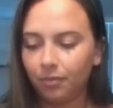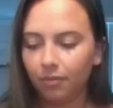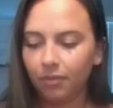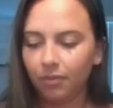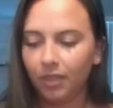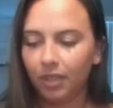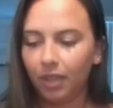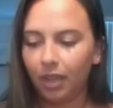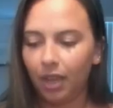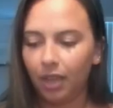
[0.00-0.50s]

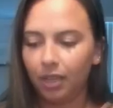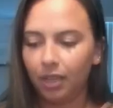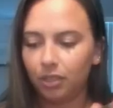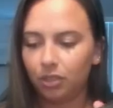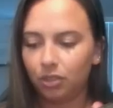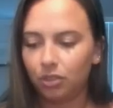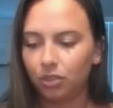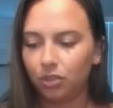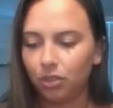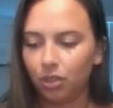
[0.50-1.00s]

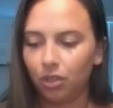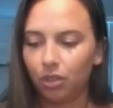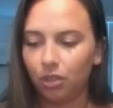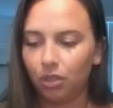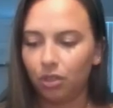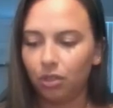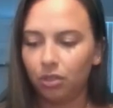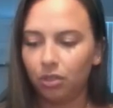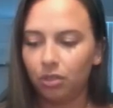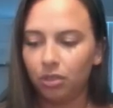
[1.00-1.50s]

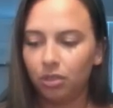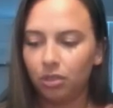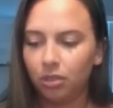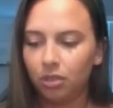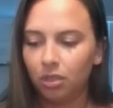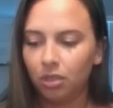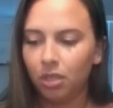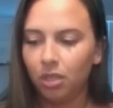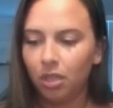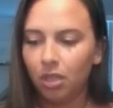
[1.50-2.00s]
cancer
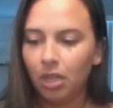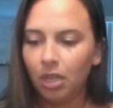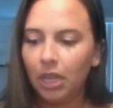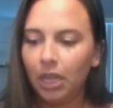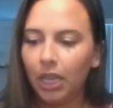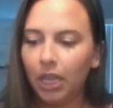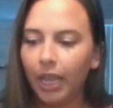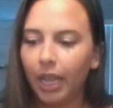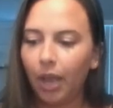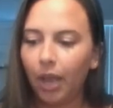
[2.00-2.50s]

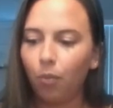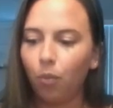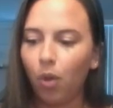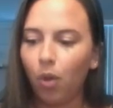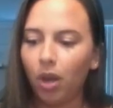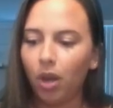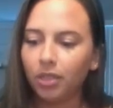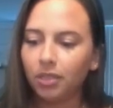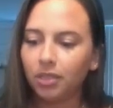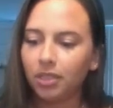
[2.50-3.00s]
like i
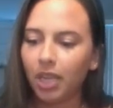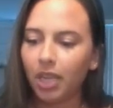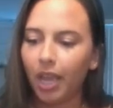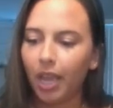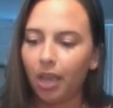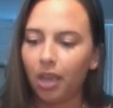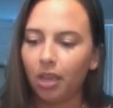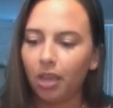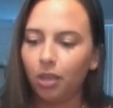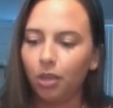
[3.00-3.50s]
want to
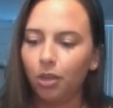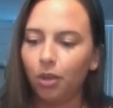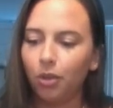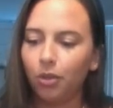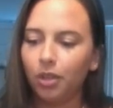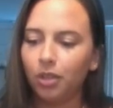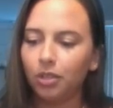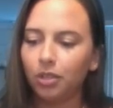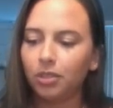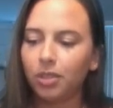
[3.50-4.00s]
say you know
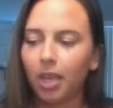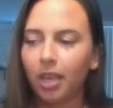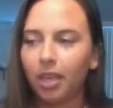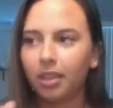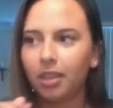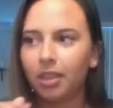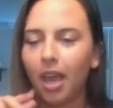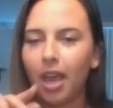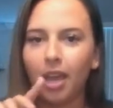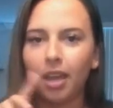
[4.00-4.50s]
there's
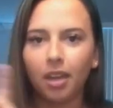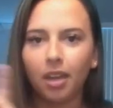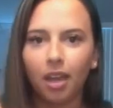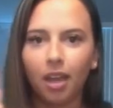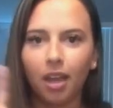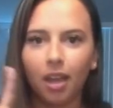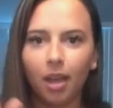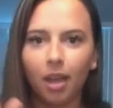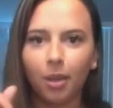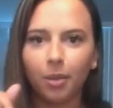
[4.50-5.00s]
like that
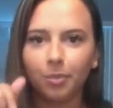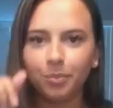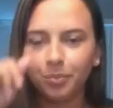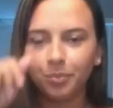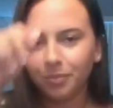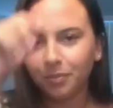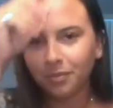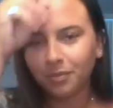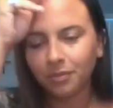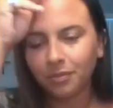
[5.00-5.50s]

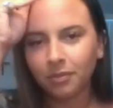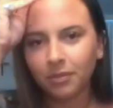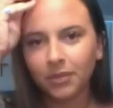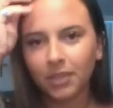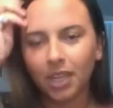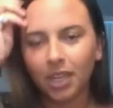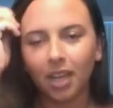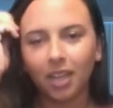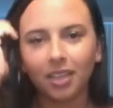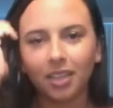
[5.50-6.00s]
um
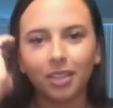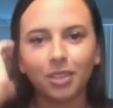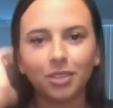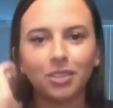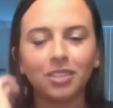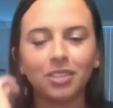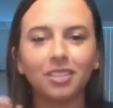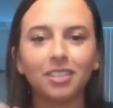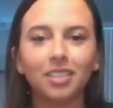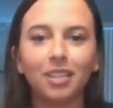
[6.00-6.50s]
god
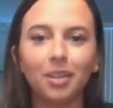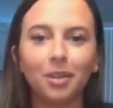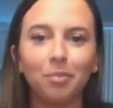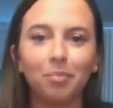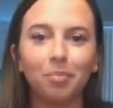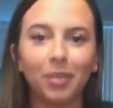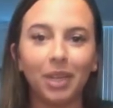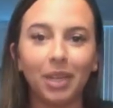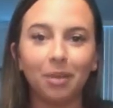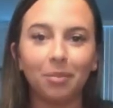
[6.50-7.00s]
there's this little
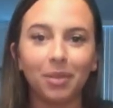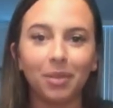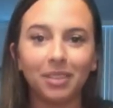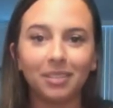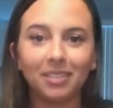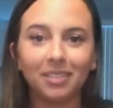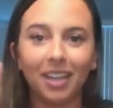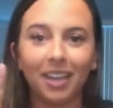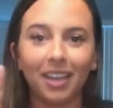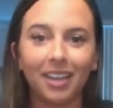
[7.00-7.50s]
meme
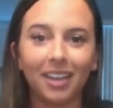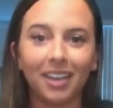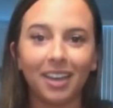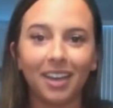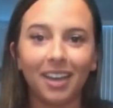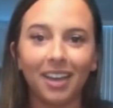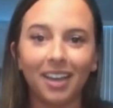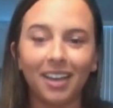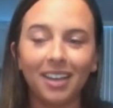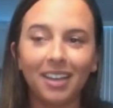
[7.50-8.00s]
it's like
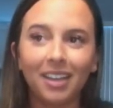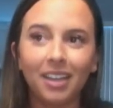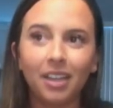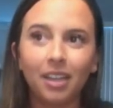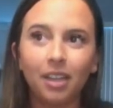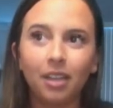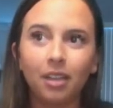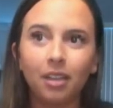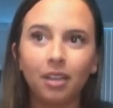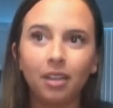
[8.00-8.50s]
uh
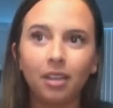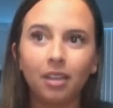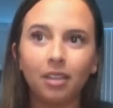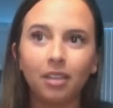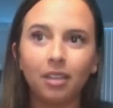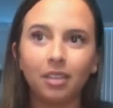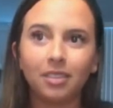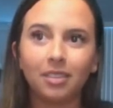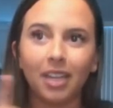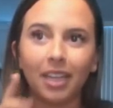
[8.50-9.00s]

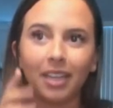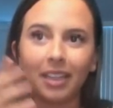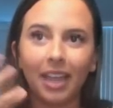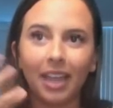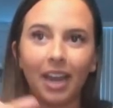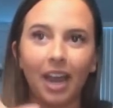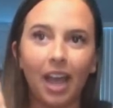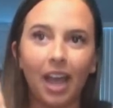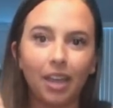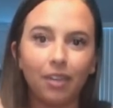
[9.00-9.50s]
it's like
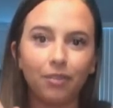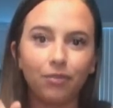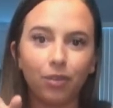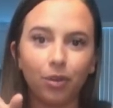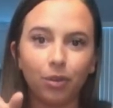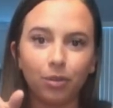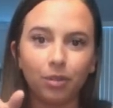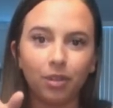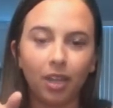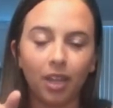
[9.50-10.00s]
that
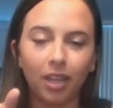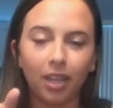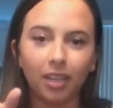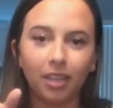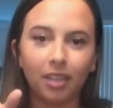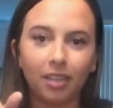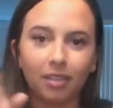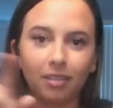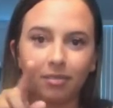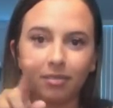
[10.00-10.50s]
iphone
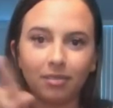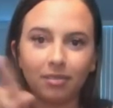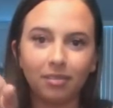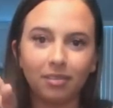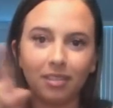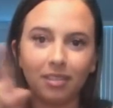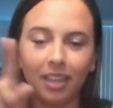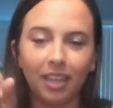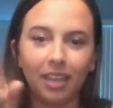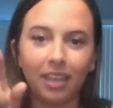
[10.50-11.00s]
like
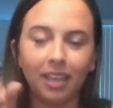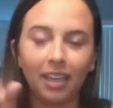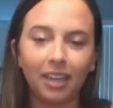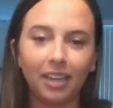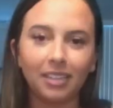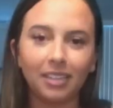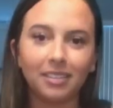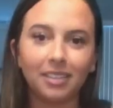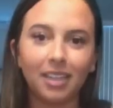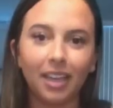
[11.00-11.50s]
thing and
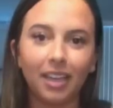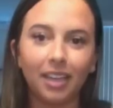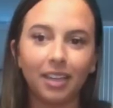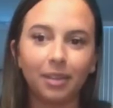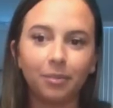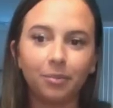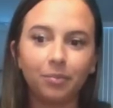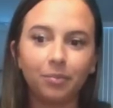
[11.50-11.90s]
it's like